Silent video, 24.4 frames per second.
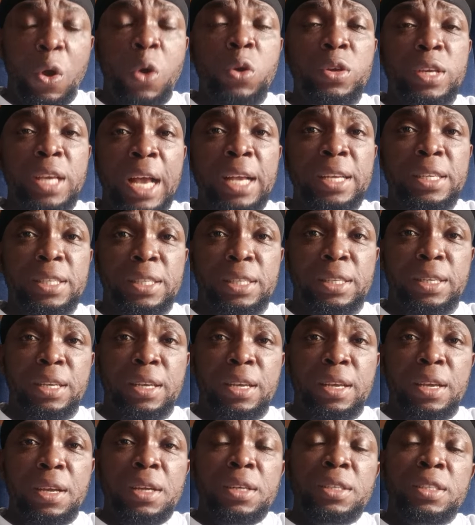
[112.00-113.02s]
Oh, yes.
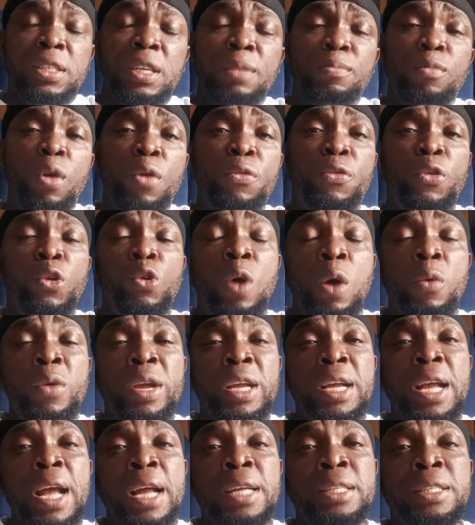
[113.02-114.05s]
The more follower
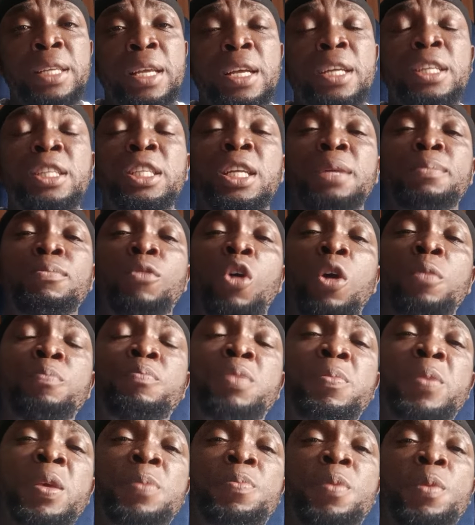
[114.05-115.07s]
we get, the more
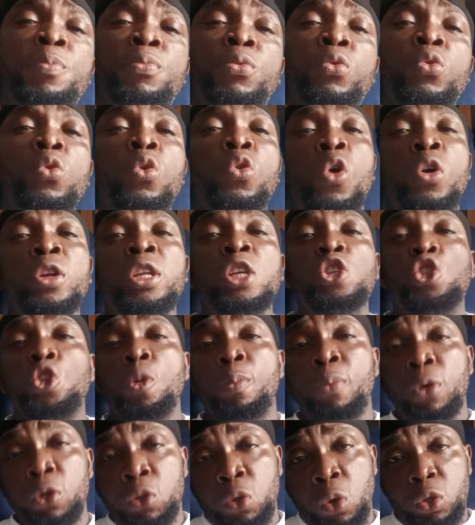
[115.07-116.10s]
big, big people go come to
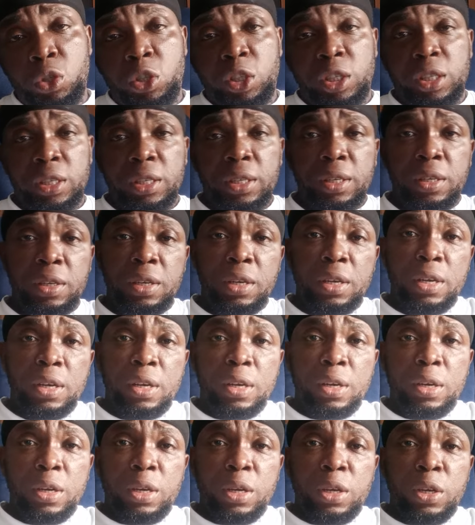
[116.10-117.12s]
support us.
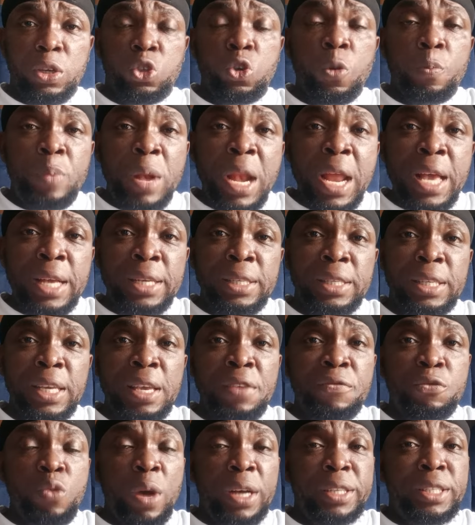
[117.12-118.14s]
So
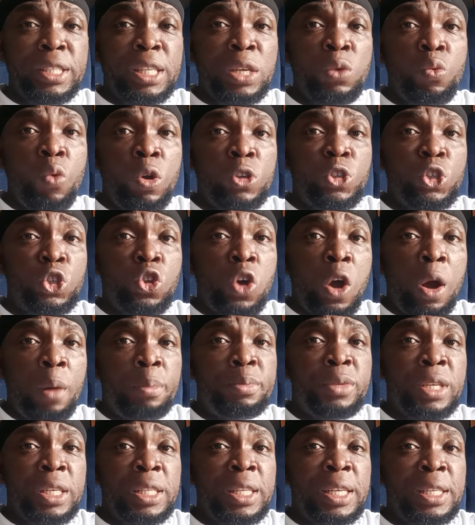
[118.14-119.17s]
please, if you are still watching
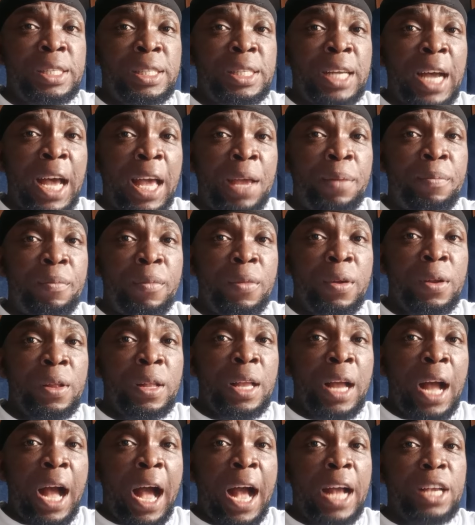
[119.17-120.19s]
up to this time
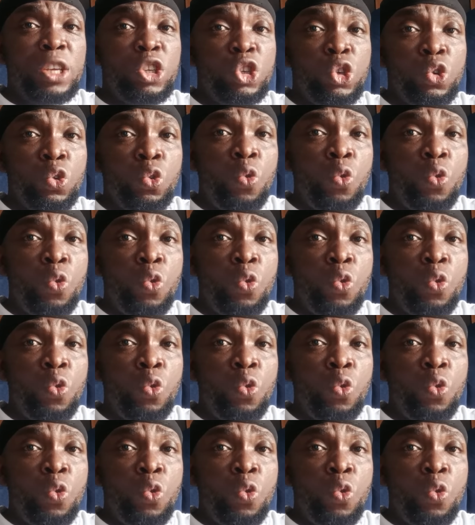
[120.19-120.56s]
and